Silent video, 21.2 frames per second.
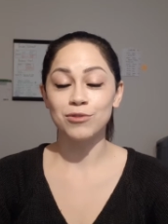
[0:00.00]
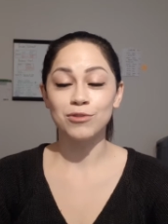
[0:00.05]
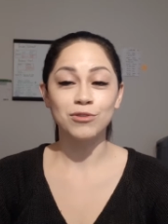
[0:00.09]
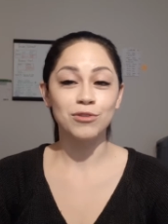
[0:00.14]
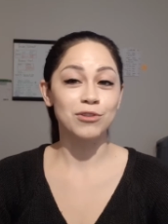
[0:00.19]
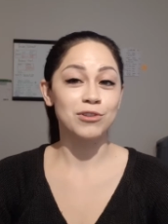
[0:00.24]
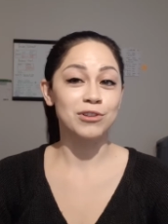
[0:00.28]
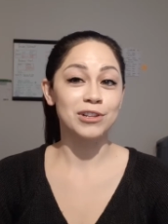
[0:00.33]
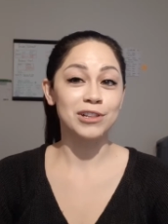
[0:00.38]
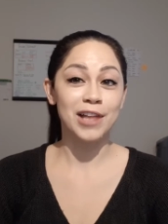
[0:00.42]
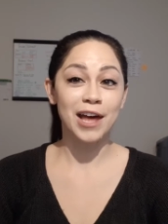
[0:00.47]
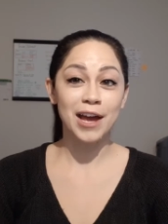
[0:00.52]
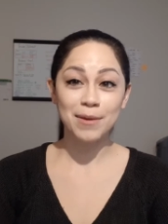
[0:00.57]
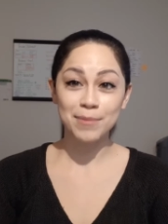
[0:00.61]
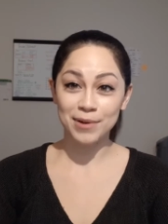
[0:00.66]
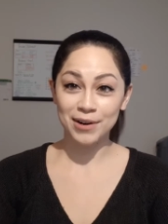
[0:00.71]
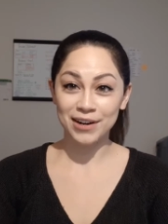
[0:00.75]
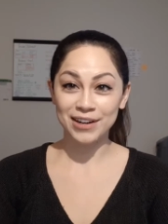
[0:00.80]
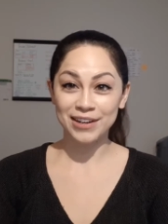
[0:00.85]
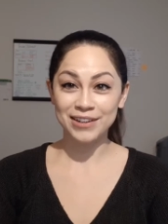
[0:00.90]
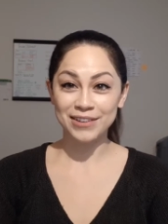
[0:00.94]
can go to the
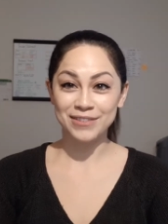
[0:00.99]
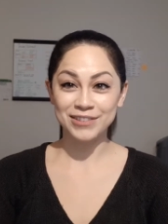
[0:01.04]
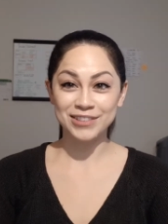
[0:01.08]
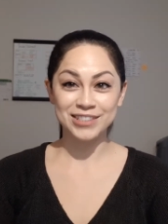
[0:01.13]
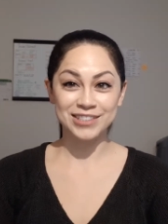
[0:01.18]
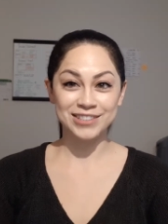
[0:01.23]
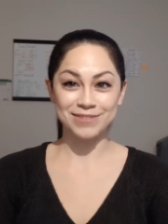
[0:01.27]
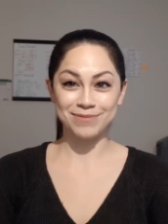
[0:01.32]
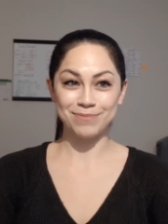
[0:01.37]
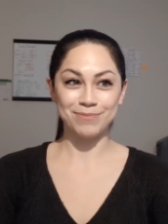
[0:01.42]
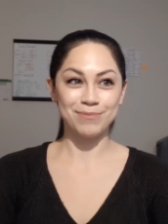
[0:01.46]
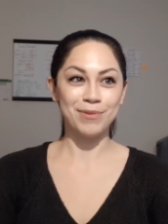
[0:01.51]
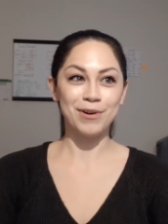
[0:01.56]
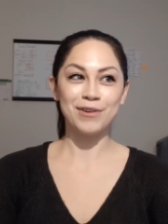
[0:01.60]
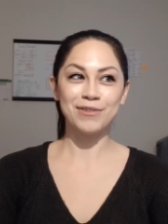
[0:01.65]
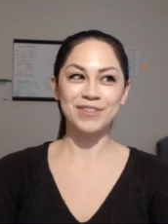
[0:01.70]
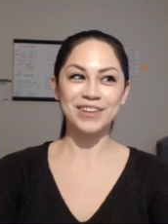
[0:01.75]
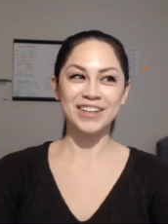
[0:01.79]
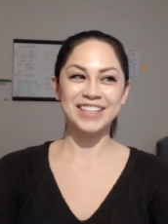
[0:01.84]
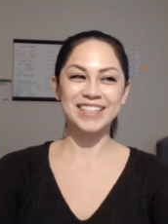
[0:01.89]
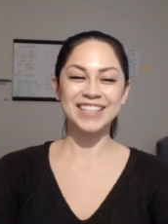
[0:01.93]
library, which is
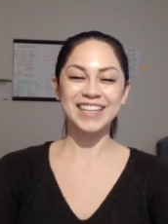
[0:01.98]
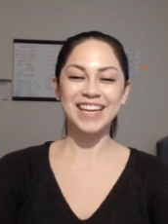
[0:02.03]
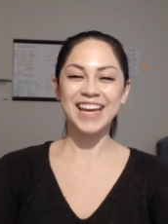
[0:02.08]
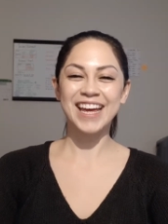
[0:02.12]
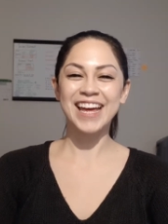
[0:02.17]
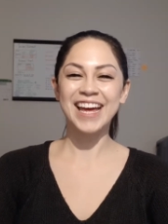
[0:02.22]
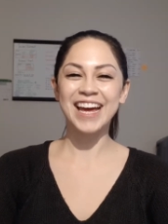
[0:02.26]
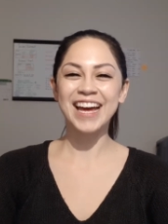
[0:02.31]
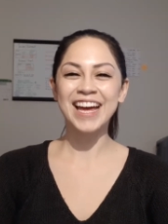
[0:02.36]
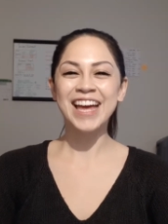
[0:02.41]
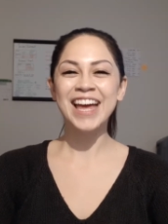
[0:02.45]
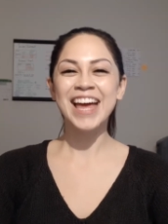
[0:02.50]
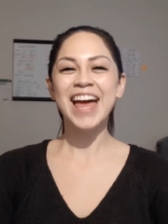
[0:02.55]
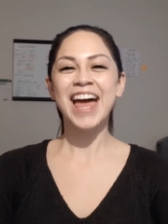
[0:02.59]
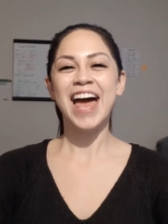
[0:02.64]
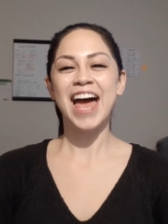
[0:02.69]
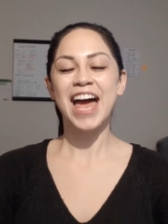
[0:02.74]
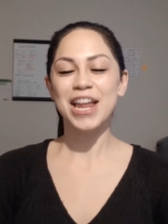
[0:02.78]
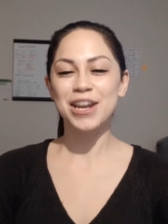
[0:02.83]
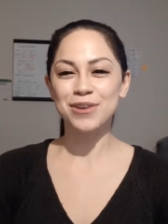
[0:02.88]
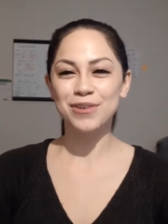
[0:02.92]
perfect.
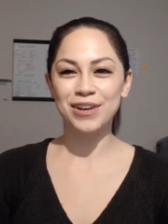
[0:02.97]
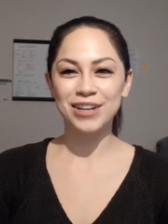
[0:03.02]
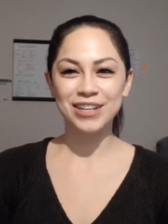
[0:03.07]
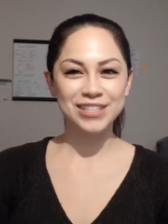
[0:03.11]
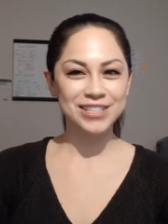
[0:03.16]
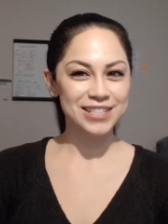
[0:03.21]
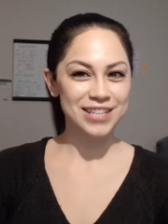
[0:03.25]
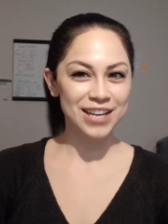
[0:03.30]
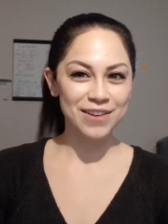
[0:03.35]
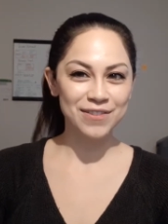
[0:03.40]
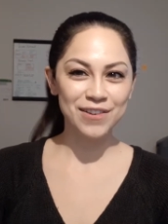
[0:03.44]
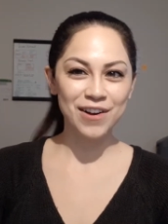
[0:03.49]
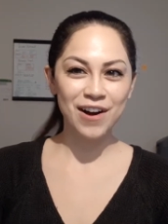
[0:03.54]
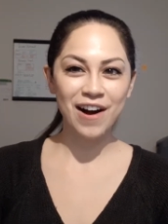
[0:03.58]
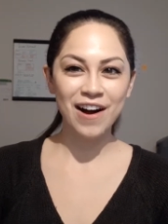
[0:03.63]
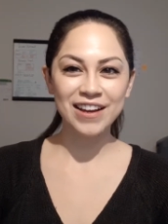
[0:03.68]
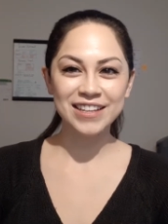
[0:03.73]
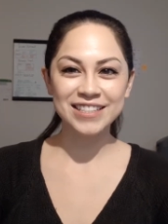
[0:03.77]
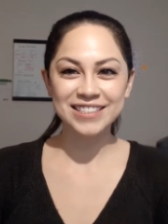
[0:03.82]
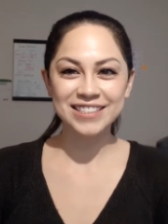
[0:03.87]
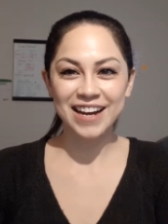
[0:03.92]
Any way to save
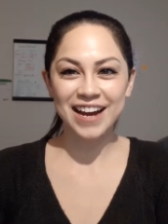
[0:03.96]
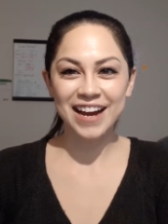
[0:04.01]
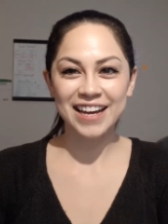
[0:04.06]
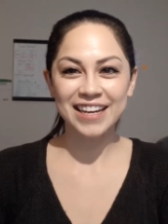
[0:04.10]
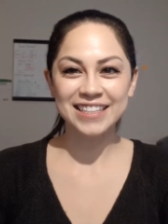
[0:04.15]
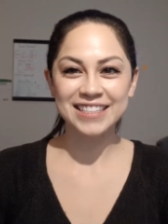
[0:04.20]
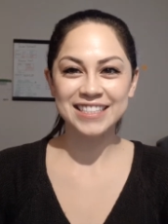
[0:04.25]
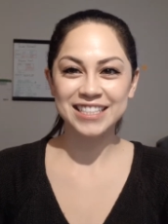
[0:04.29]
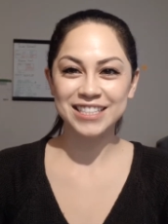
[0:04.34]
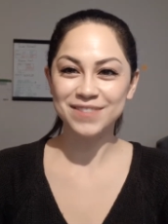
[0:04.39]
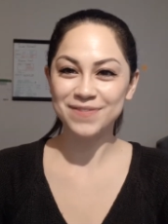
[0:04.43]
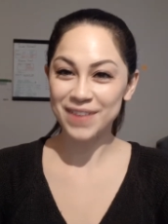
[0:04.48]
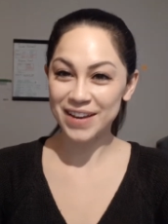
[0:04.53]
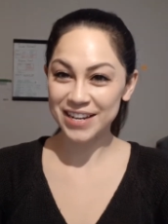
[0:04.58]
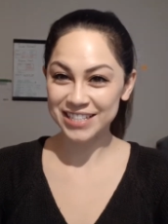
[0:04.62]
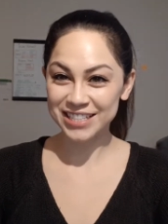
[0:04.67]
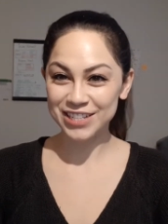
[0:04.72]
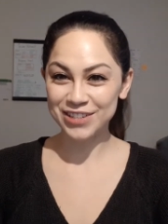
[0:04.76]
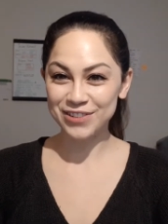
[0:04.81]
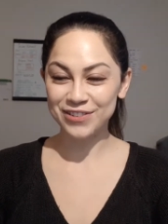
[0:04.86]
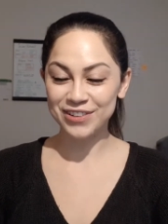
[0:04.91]
costs, guys,
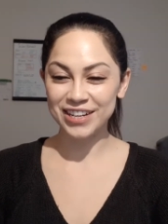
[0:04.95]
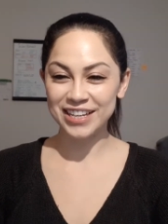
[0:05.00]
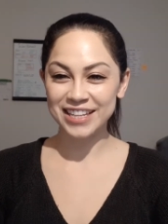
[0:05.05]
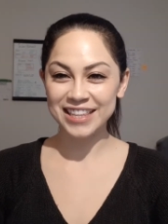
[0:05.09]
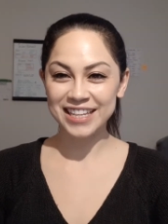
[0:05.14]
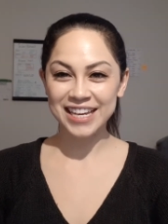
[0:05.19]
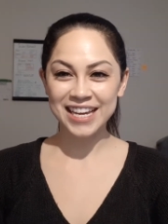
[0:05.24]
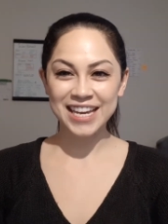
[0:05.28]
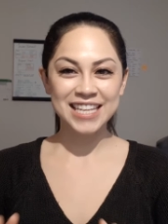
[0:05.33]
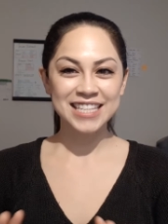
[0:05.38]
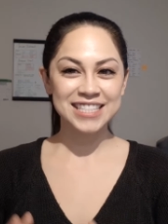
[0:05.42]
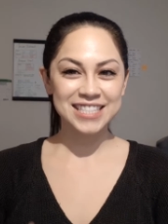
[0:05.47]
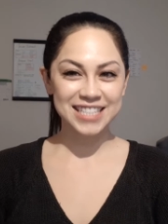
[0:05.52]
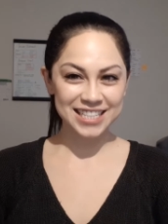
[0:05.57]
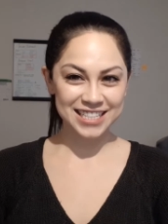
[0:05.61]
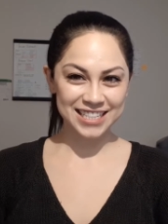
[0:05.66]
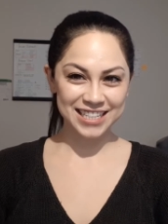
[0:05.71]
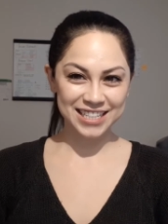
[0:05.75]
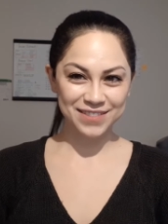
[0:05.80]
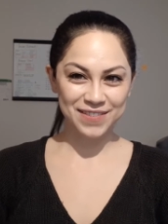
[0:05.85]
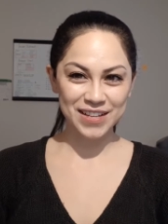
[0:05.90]
especially with
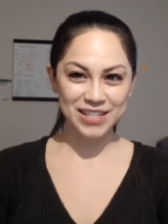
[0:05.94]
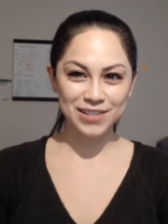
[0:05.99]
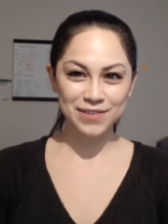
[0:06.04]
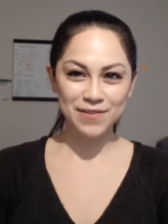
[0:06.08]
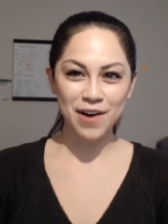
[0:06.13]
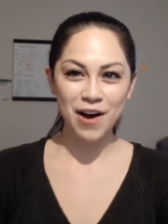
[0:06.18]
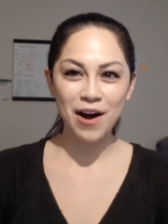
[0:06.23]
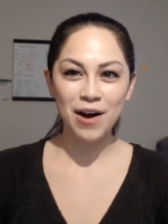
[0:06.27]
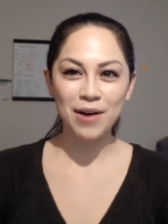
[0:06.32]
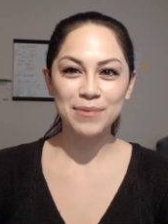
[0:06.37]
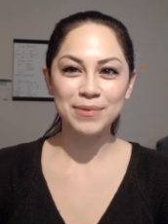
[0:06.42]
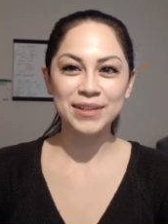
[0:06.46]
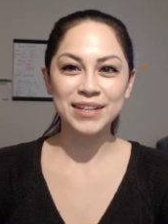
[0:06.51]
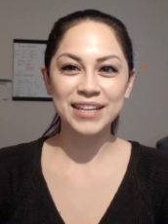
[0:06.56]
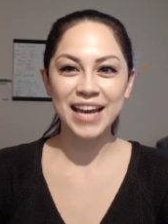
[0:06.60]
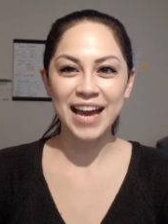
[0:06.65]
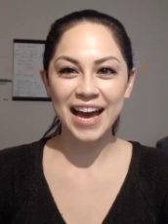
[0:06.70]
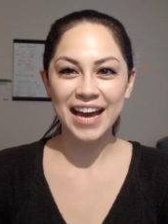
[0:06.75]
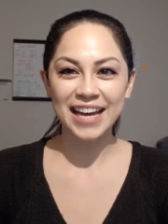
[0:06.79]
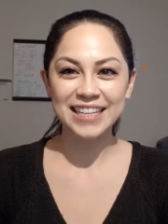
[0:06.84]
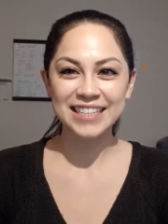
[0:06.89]
such an expensive
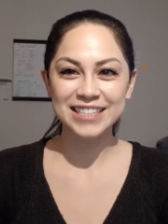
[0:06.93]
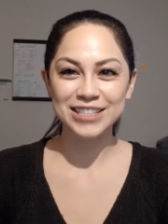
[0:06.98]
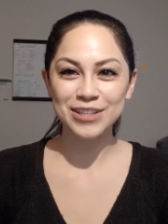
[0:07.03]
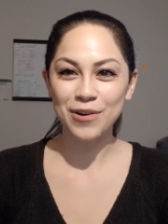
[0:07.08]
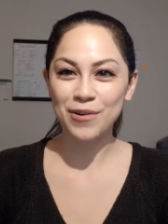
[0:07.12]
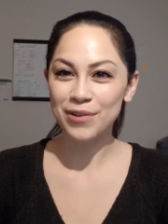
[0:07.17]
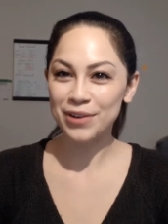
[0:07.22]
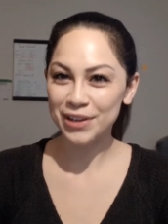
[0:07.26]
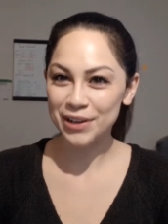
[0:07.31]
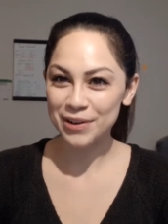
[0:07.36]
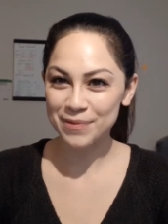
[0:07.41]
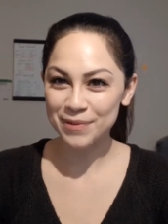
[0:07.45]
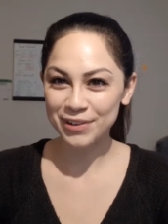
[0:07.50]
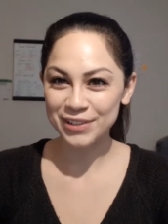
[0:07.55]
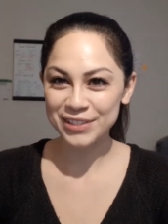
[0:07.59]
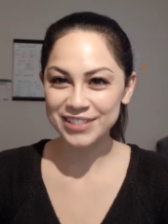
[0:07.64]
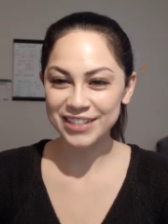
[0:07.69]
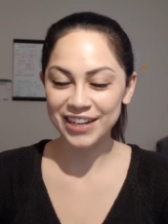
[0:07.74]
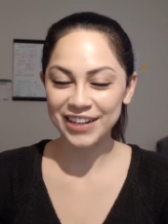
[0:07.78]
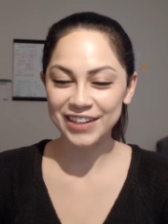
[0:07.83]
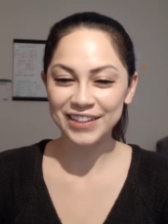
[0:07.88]
hobby as owning a
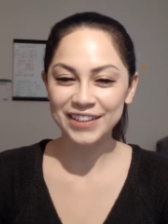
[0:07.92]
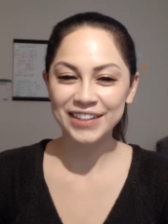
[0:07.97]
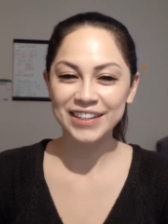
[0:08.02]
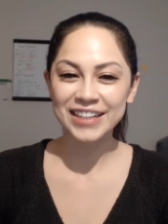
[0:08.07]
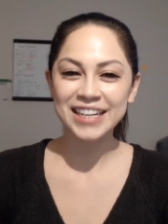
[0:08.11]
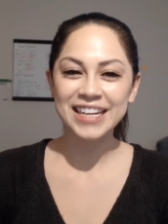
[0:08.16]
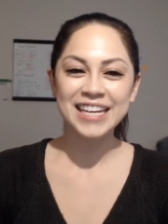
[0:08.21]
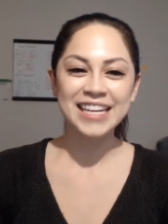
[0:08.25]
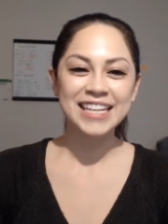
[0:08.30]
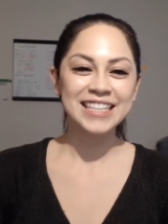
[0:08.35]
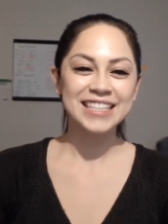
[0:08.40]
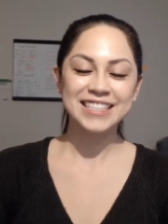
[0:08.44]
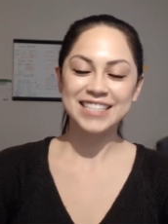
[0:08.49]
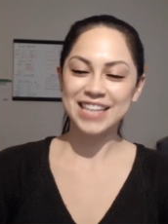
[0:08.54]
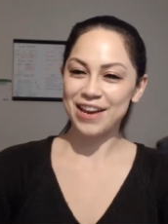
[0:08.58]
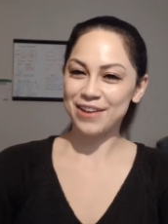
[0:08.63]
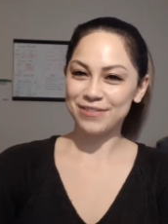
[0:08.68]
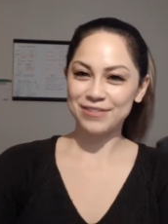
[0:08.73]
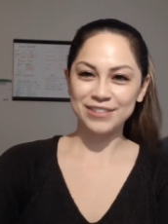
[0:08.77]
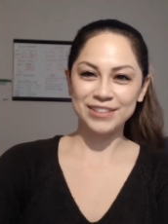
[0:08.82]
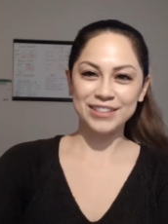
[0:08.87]
motorcycle,
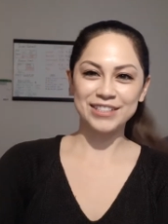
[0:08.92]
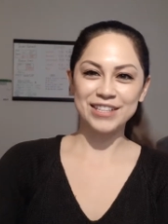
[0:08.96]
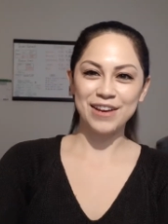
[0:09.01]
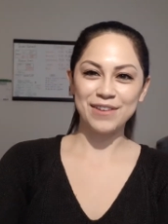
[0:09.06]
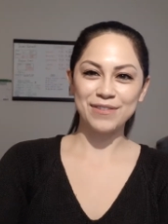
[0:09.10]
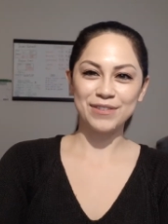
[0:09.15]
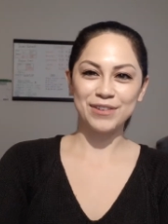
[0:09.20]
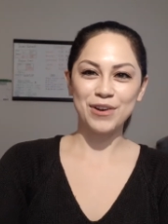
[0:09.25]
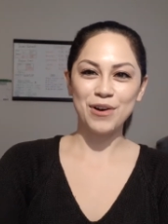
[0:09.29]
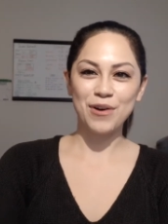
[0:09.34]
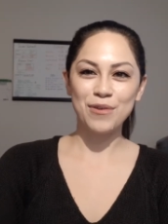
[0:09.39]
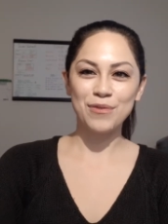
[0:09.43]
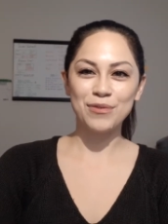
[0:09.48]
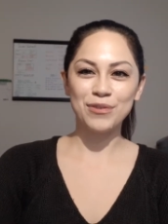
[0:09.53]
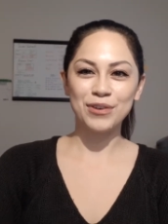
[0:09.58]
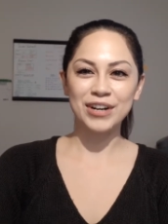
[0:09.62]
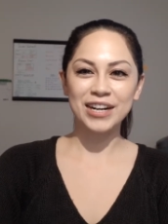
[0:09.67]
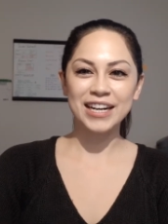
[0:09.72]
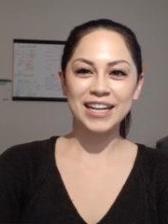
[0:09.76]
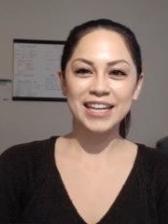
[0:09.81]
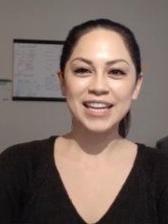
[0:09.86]
definitely, definitely go
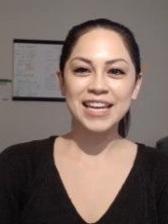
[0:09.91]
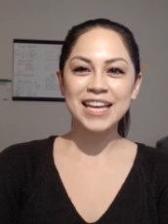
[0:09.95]
for it.